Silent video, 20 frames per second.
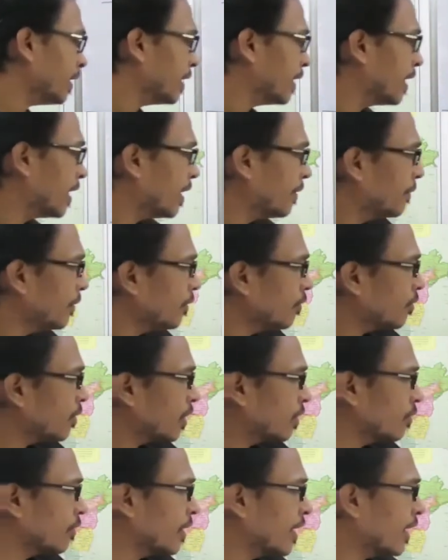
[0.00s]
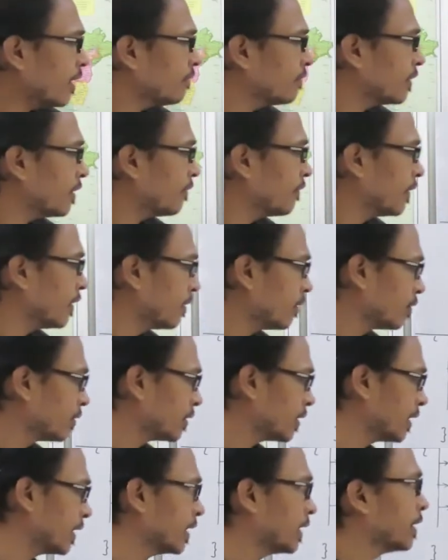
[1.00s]
In AB1 we have the value
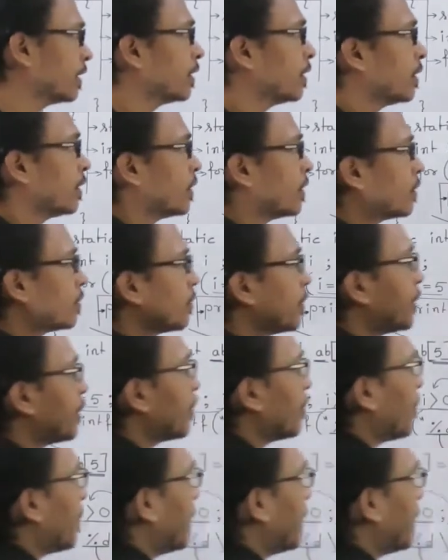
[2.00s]
3, so it will